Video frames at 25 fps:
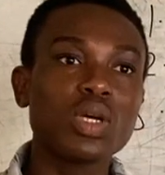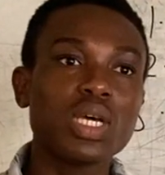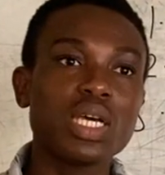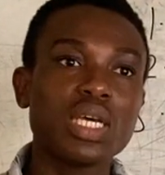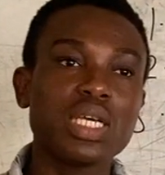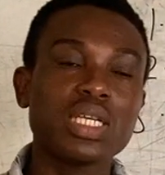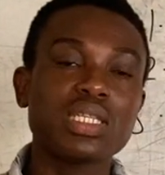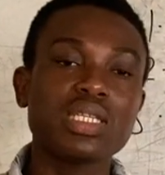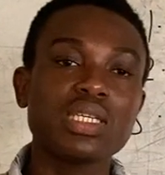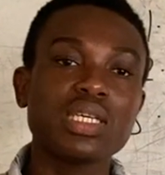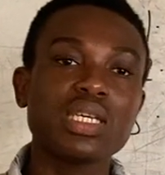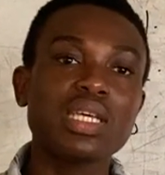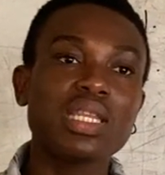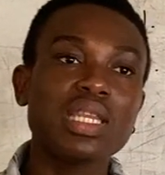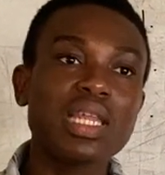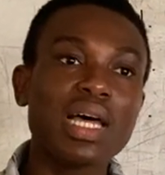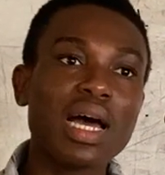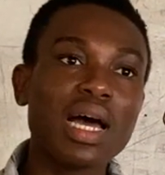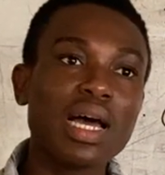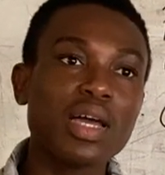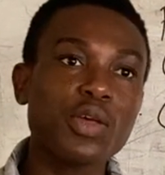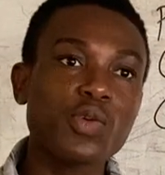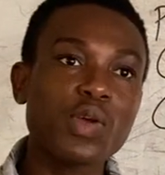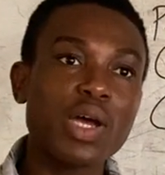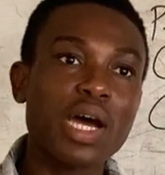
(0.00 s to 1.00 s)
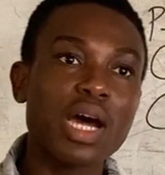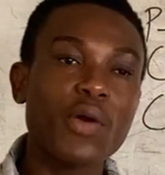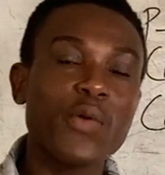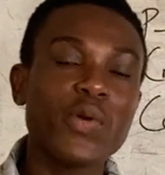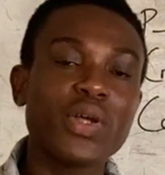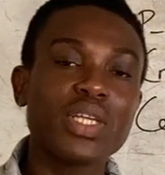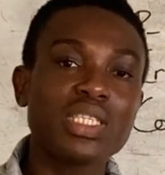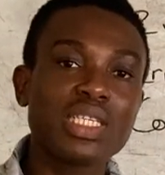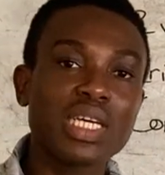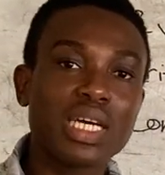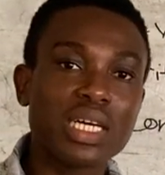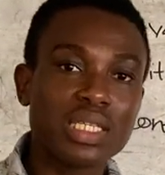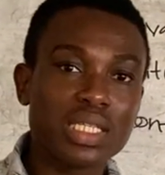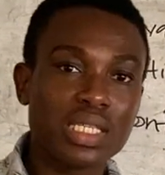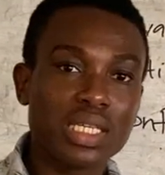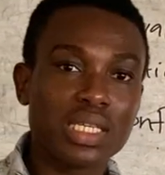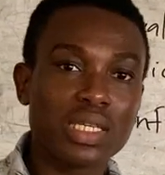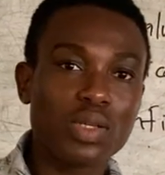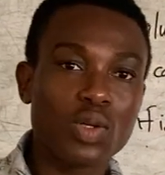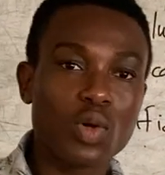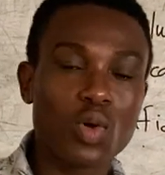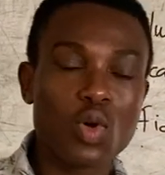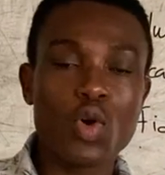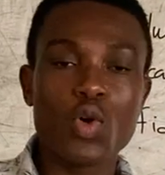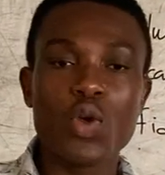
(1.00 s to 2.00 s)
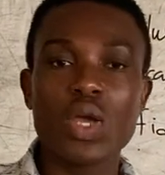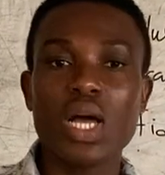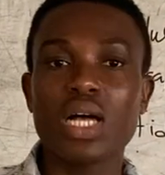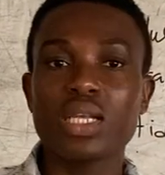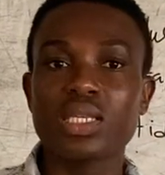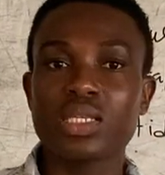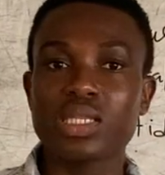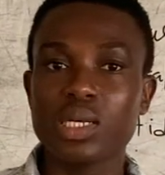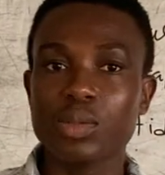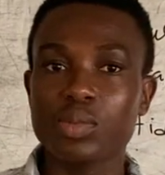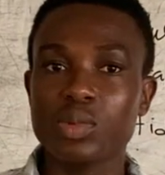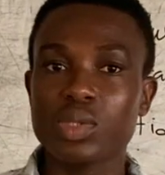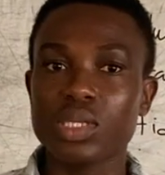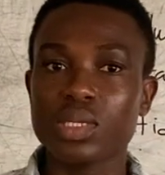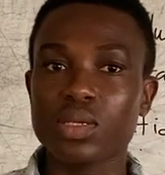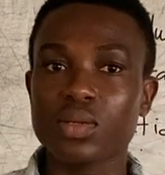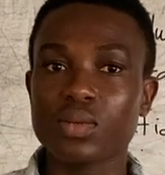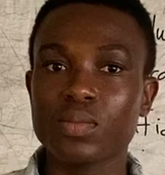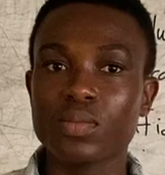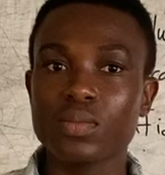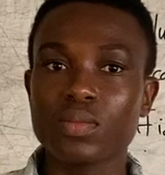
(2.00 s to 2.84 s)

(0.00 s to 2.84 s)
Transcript: is either you are rejecting or you are accepting.